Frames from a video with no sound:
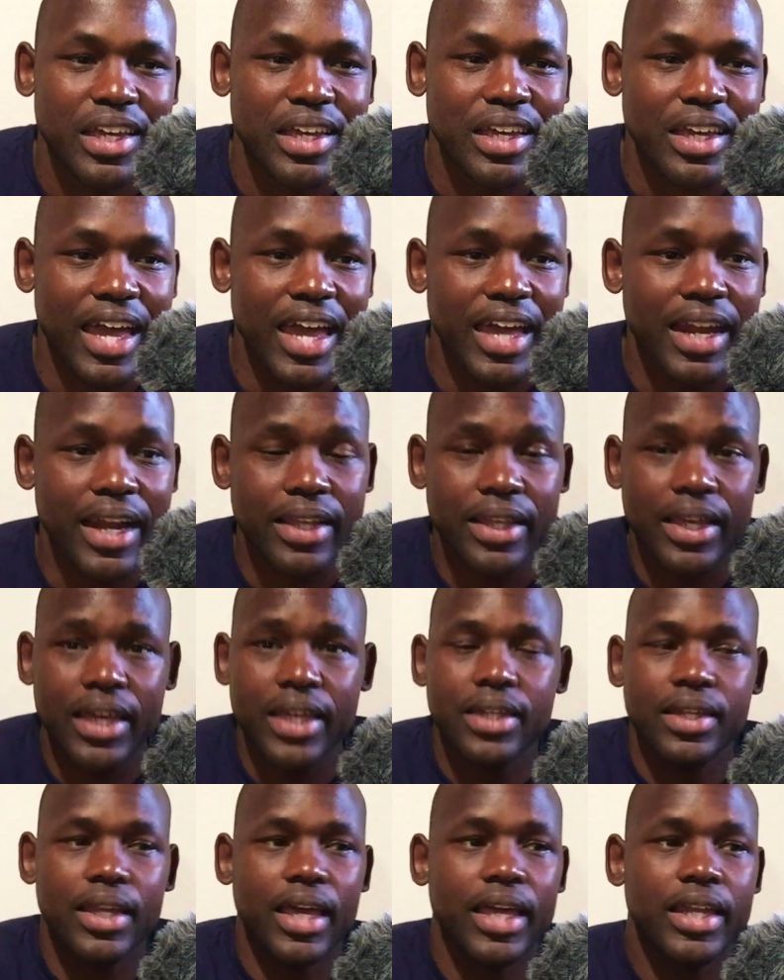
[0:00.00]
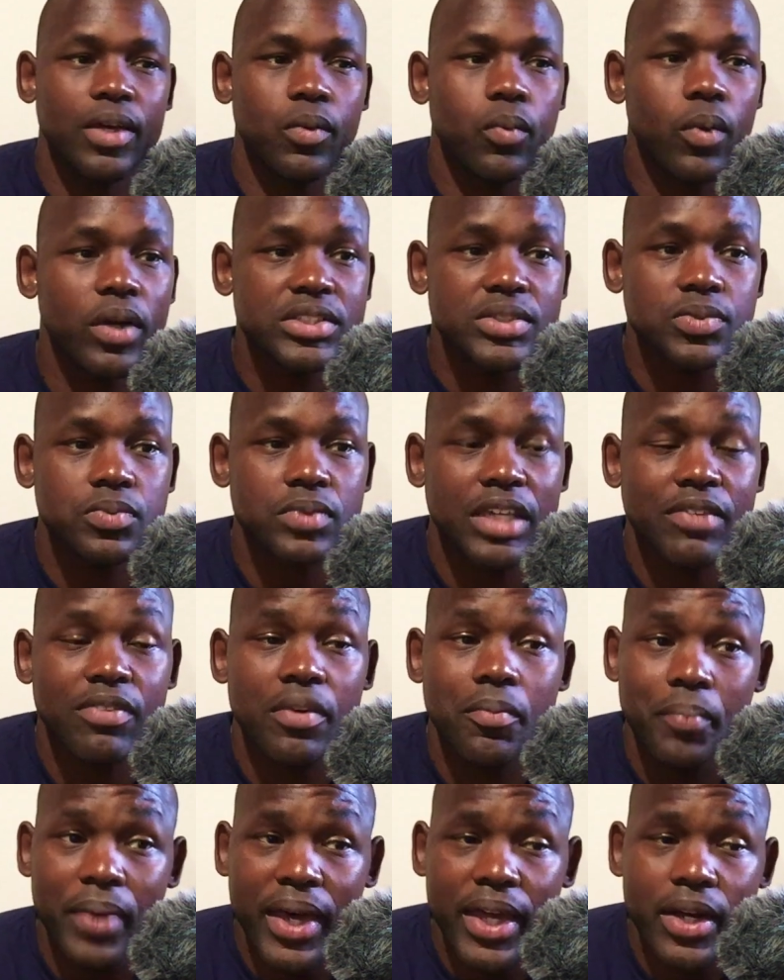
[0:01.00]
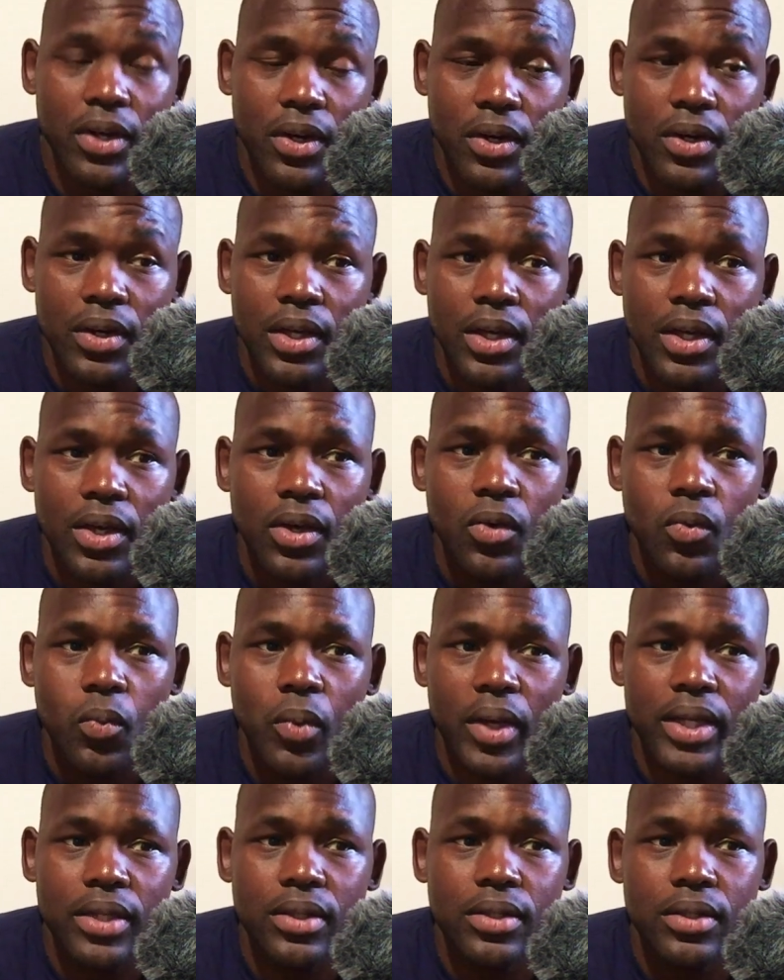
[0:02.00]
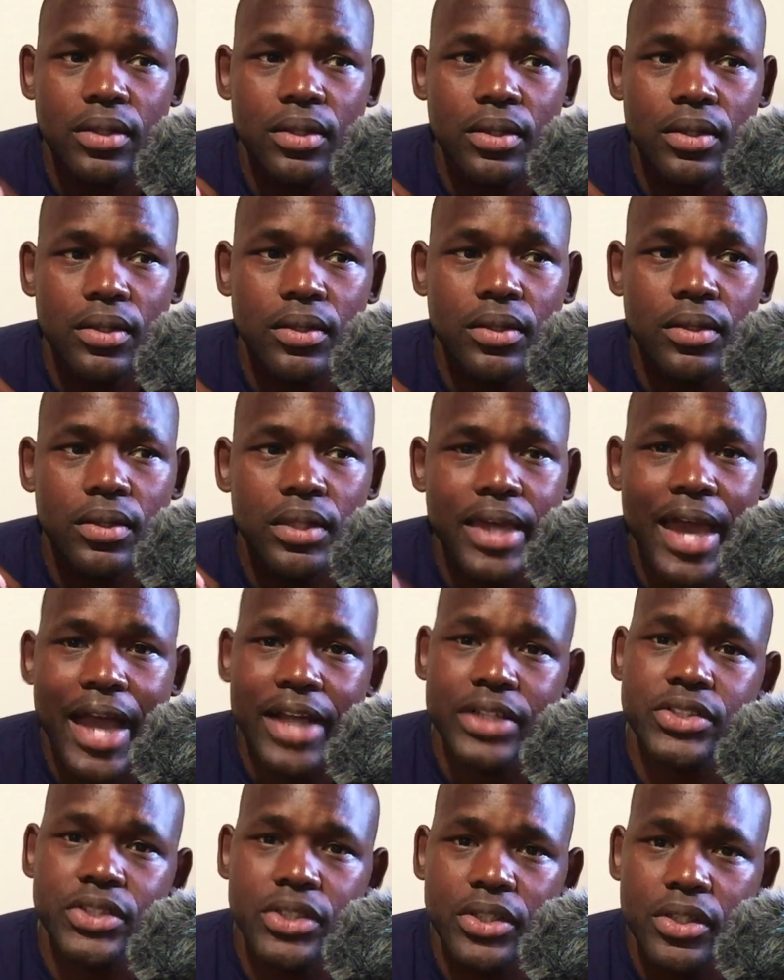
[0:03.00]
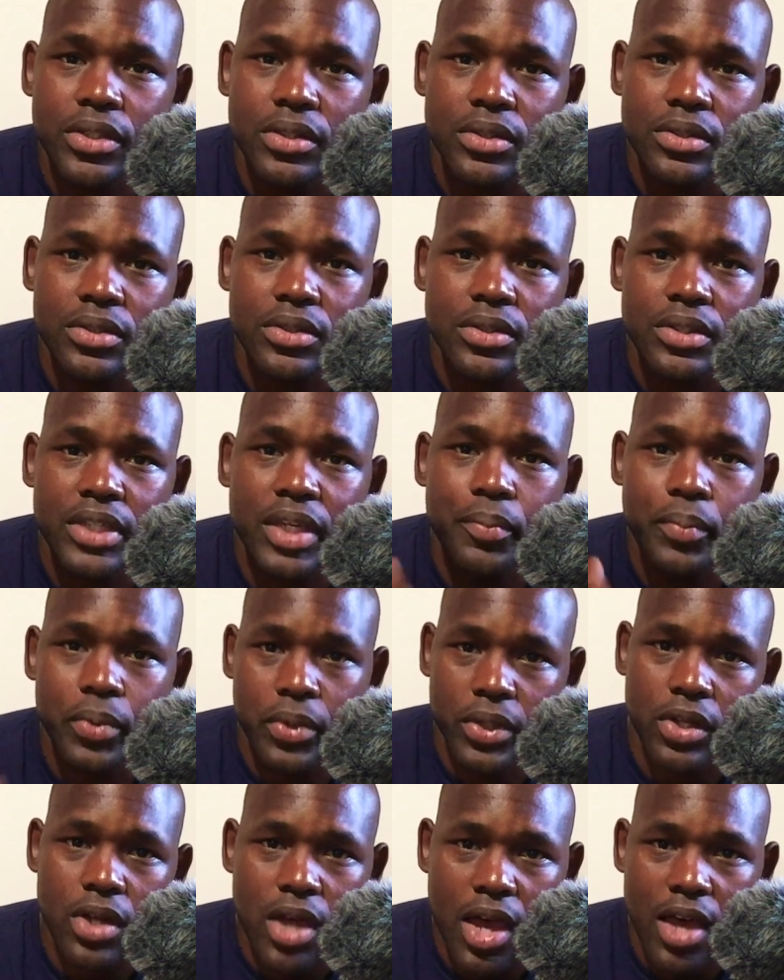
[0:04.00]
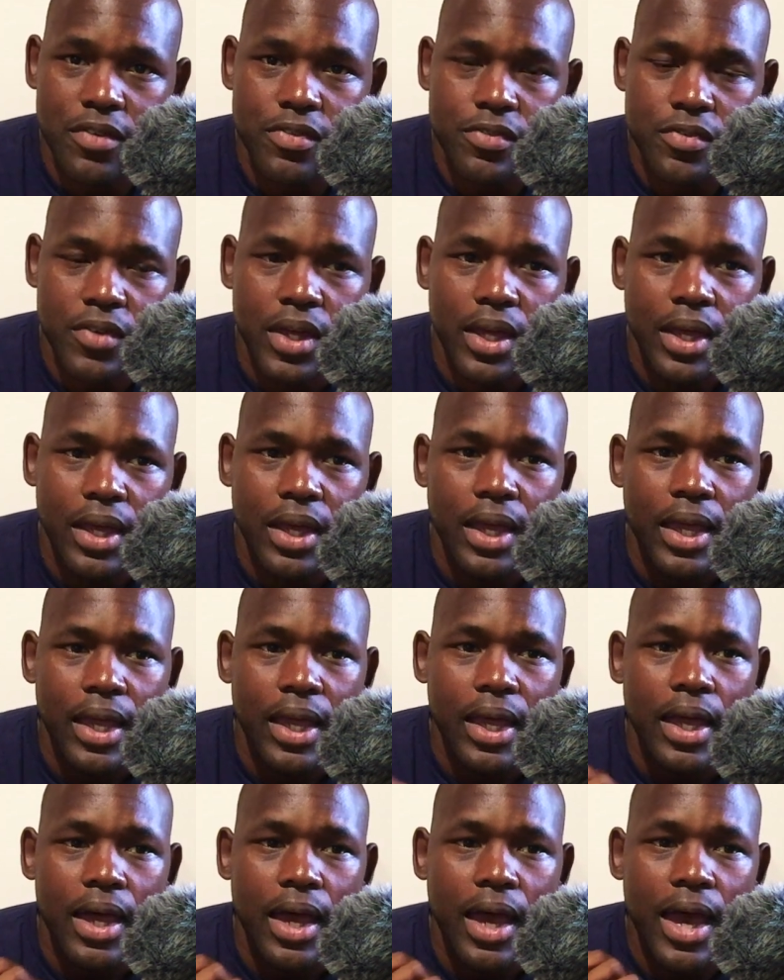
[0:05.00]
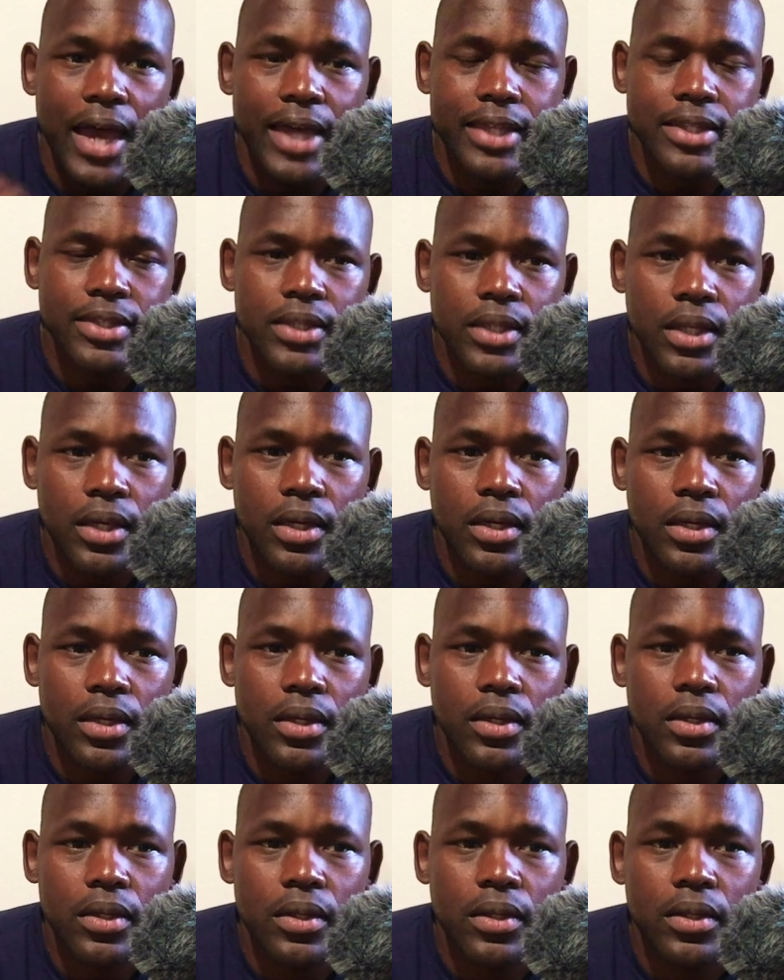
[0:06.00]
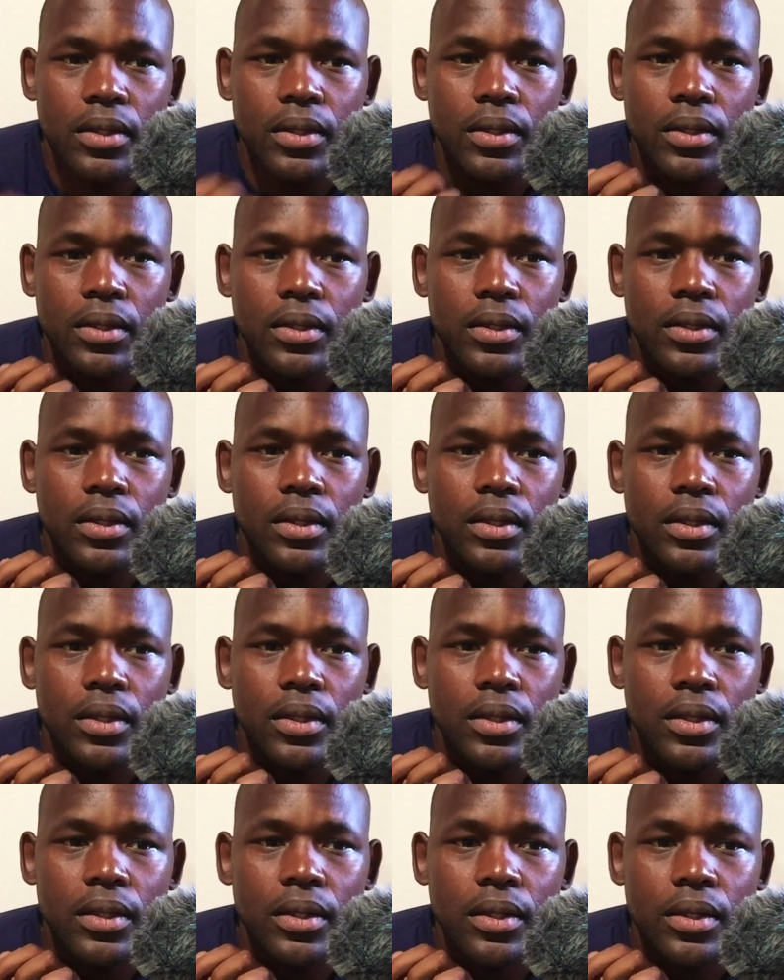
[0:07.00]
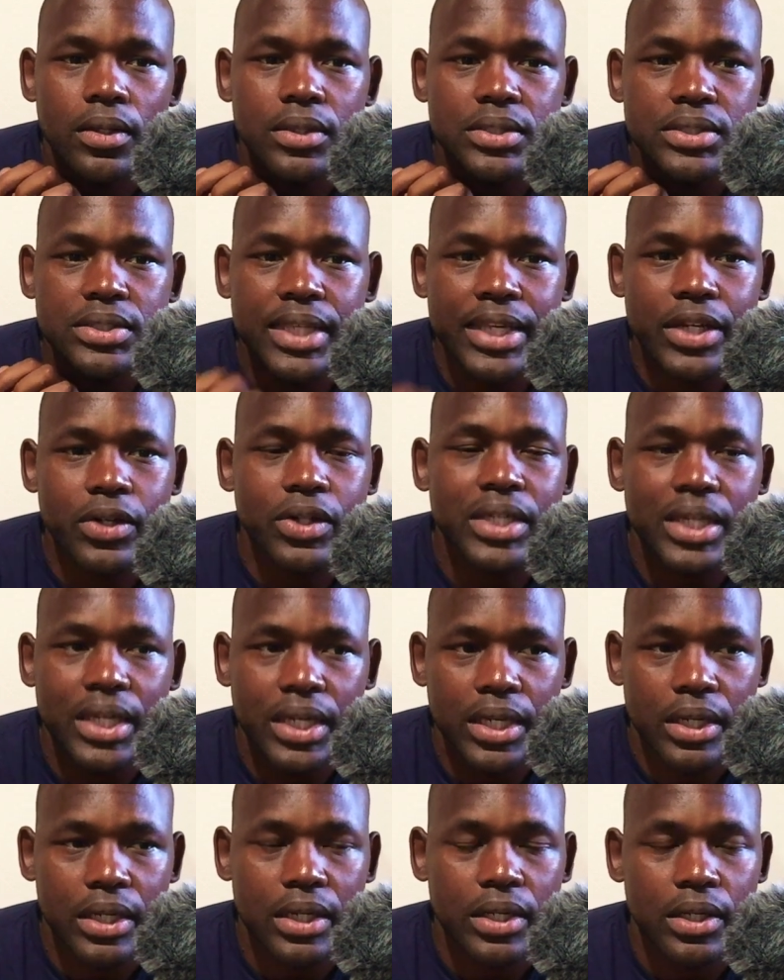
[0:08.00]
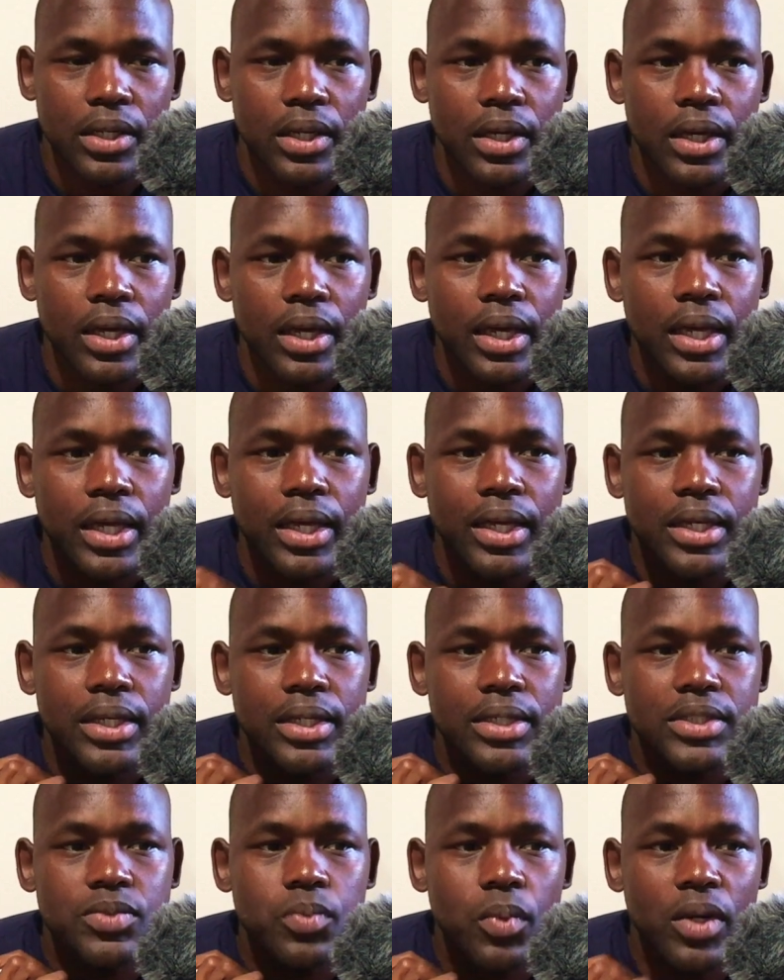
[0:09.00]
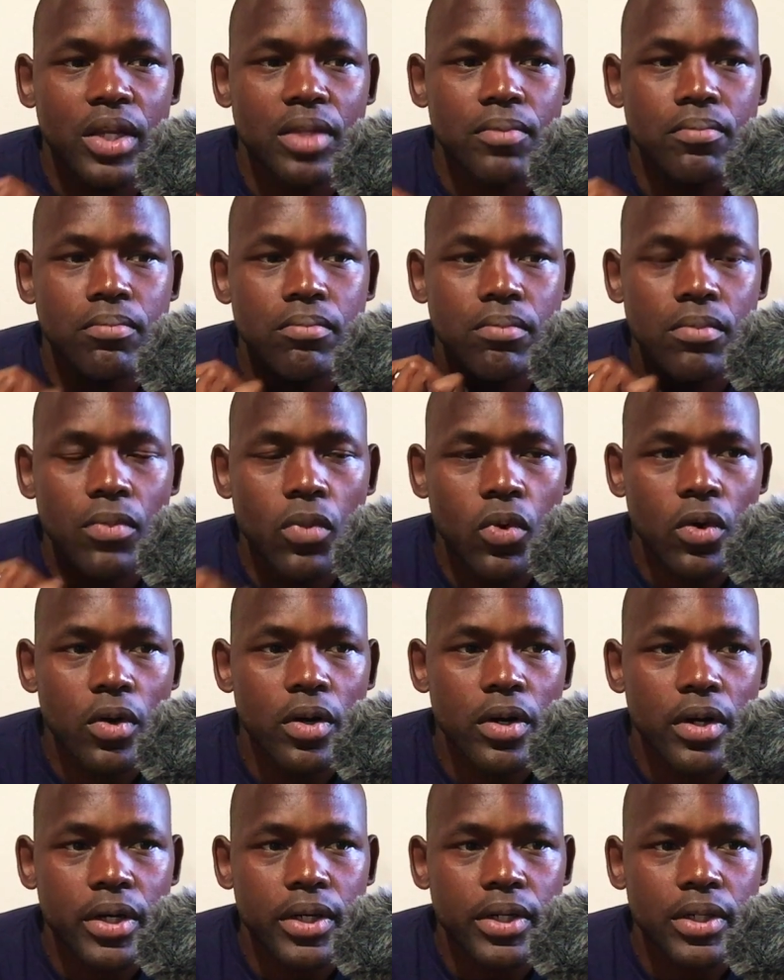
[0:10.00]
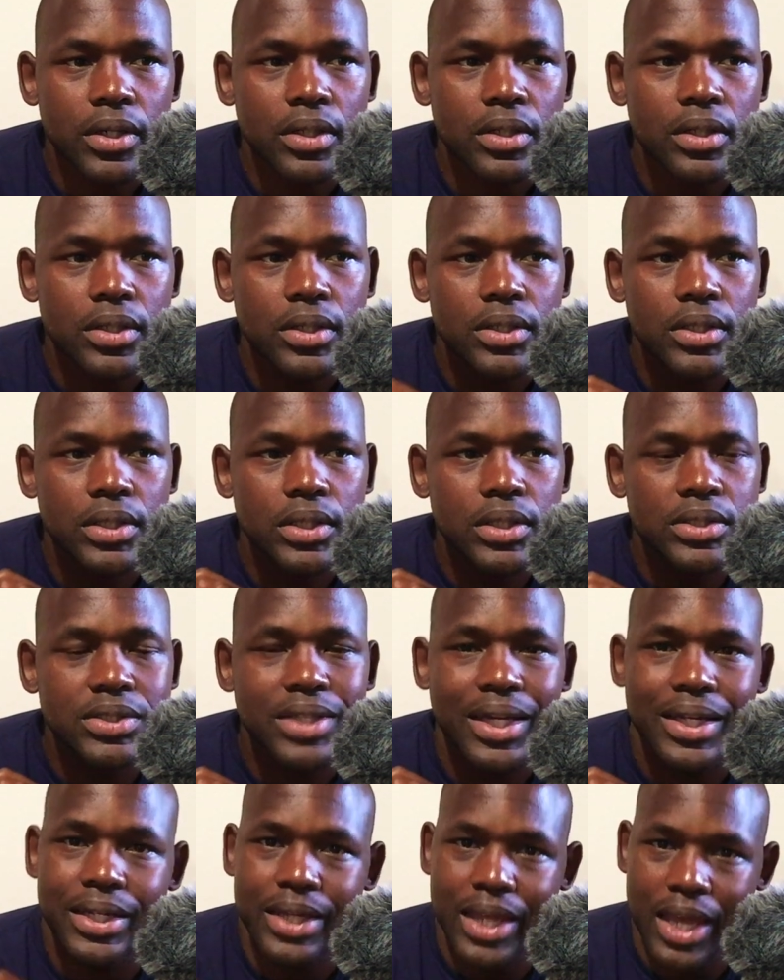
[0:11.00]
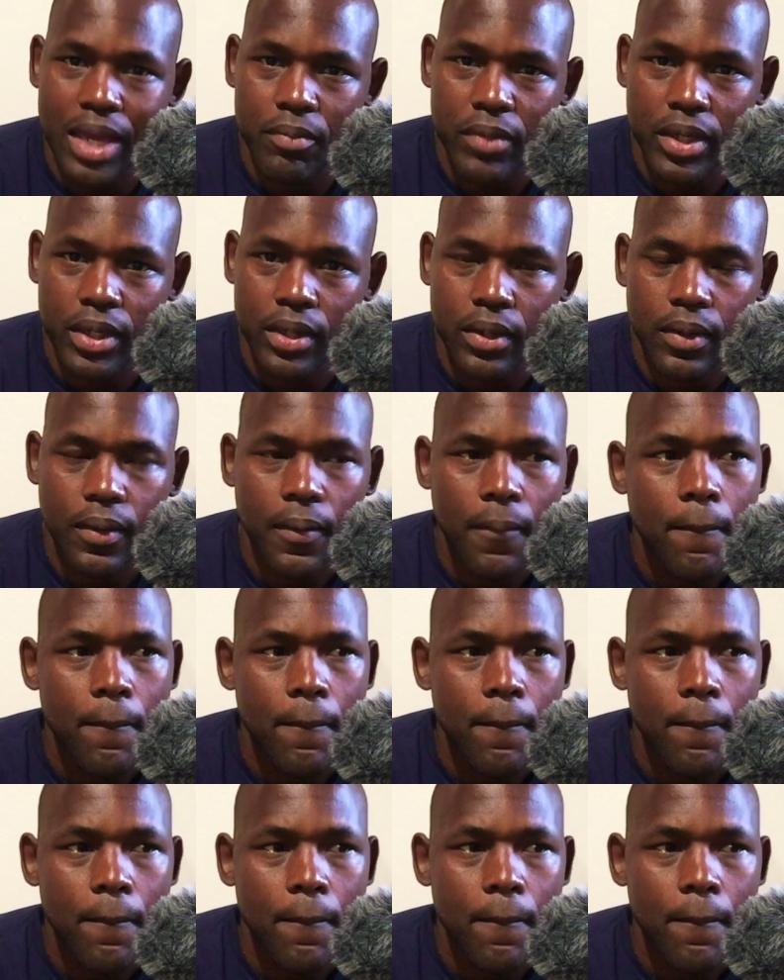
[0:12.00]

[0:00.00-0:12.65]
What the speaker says: And it works even better when the actor can pull it off. I think Slater King is one of the more dynamic